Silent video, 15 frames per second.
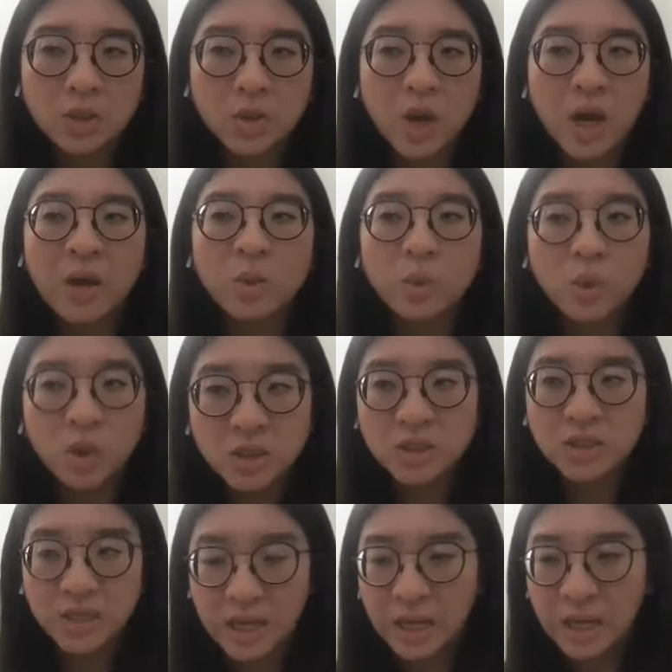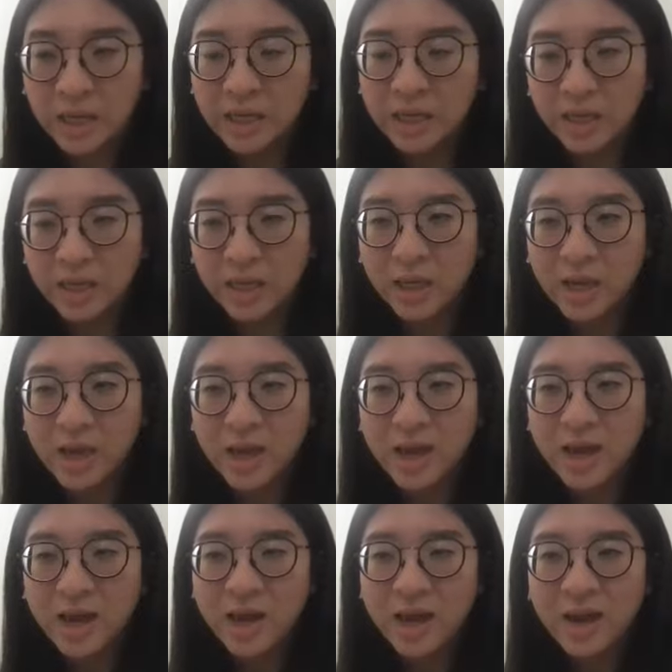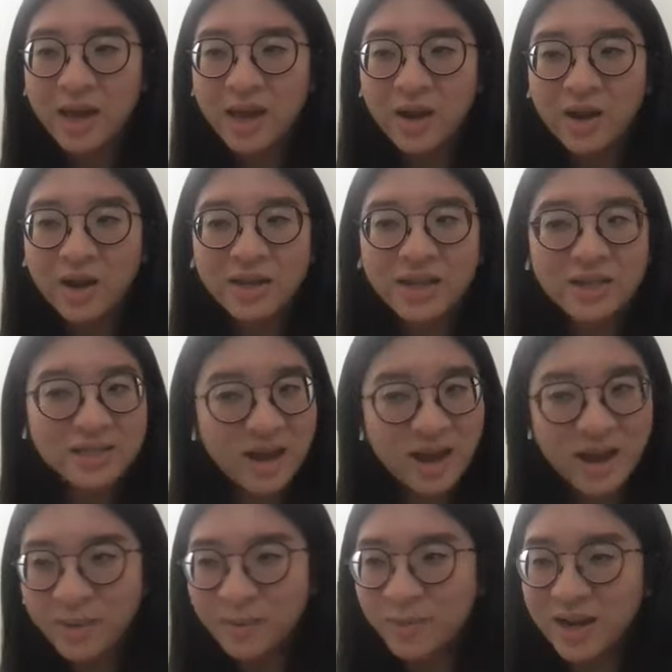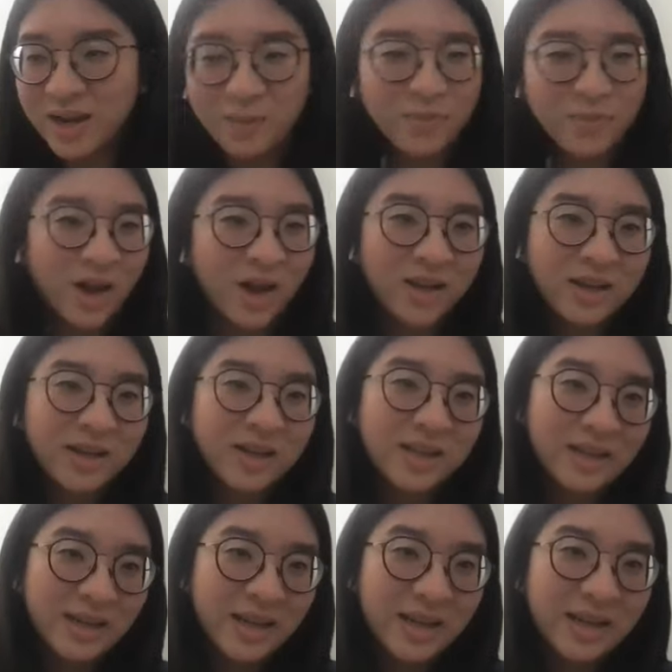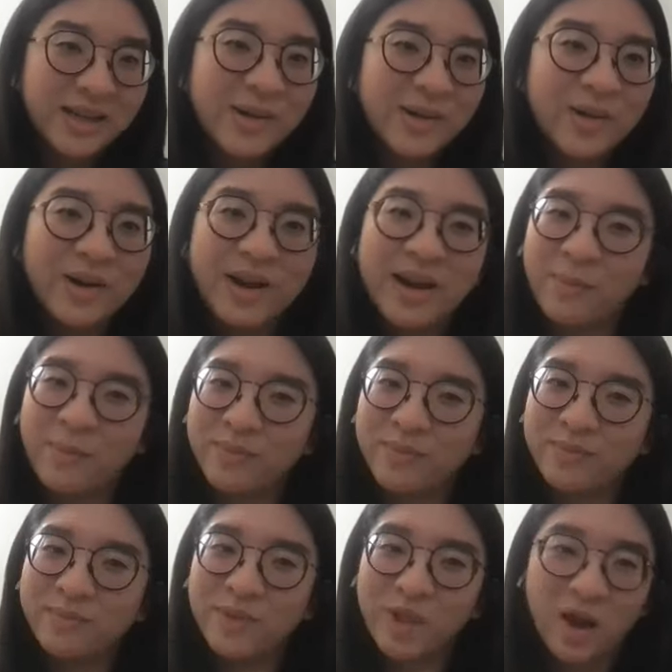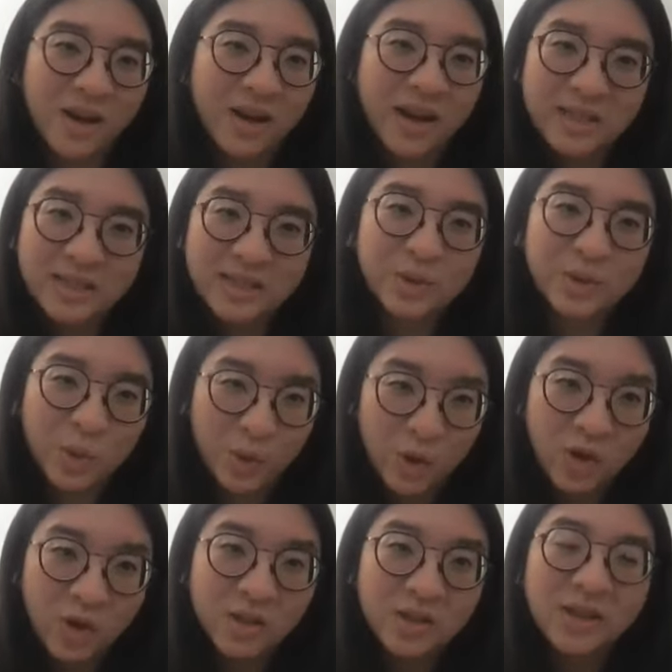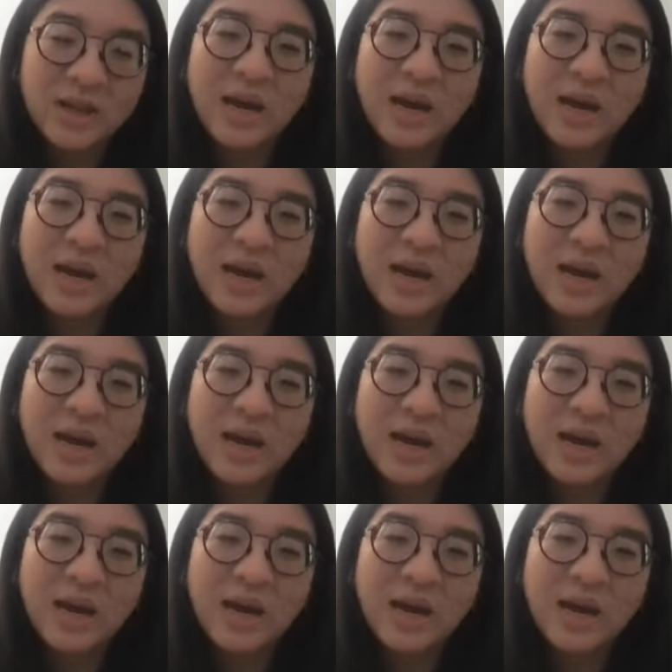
So I would say anytime that I'm not in clinic or I'm not at school,